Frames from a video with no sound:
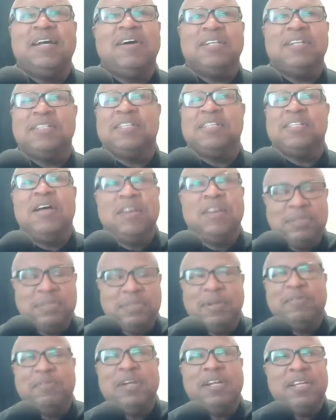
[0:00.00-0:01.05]
or the song has
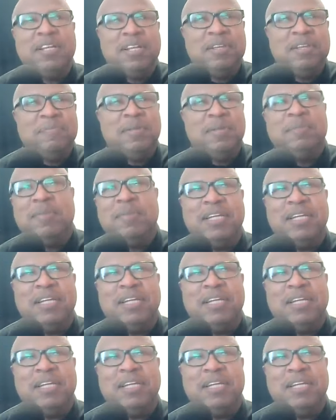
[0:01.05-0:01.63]
been written, and you've been